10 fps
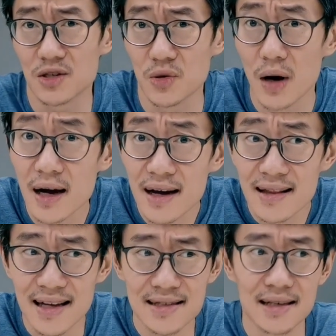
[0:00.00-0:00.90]
So
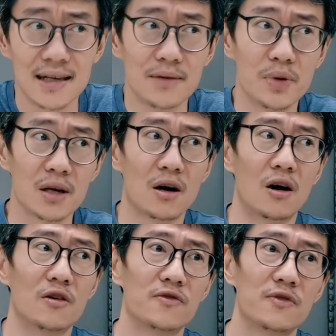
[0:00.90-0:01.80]
that's a bit of